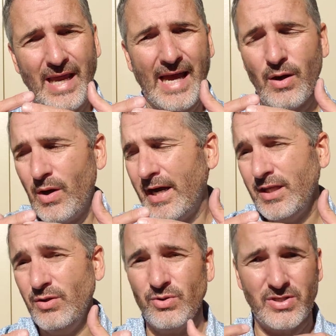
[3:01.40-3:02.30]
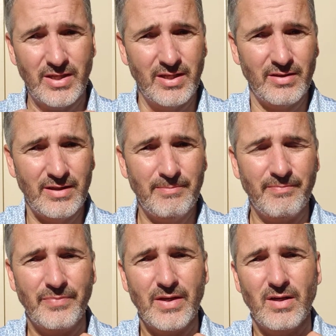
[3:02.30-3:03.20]
how I use the Healy
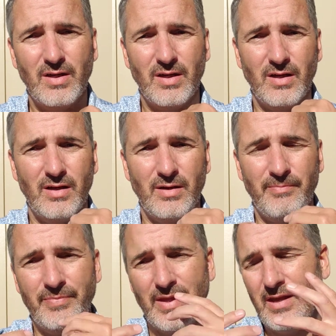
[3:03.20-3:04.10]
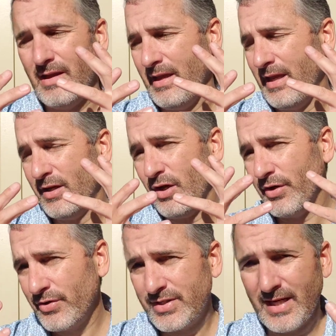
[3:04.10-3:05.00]
and
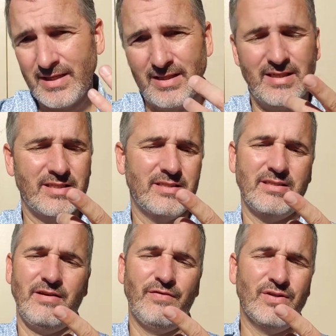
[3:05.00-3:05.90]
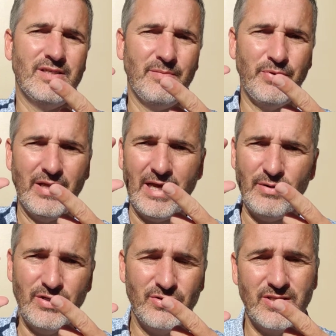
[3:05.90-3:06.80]
other techniques, say for example how
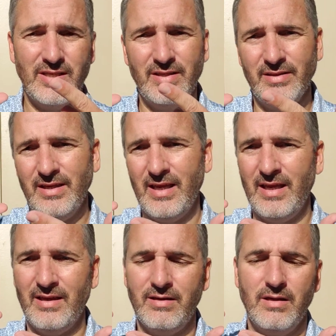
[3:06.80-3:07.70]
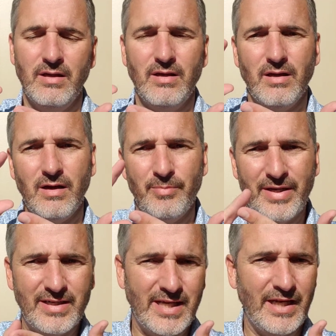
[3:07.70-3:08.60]
I use the Healy and
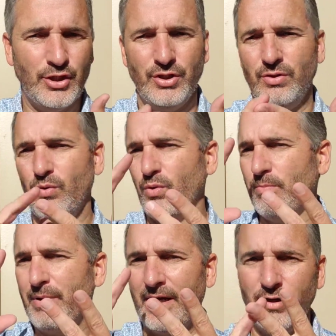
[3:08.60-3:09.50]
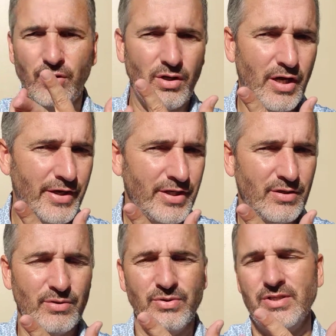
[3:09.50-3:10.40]
meditation or binaural
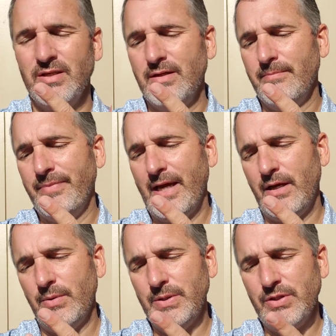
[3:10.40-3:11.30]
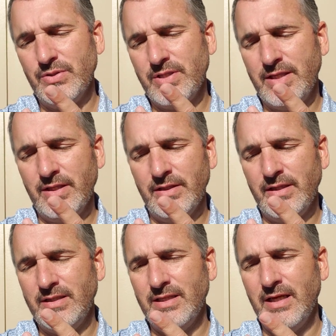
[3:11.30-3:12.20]
audios, how I use the
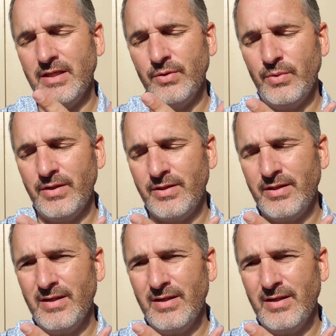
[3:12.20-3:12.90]
Healy together with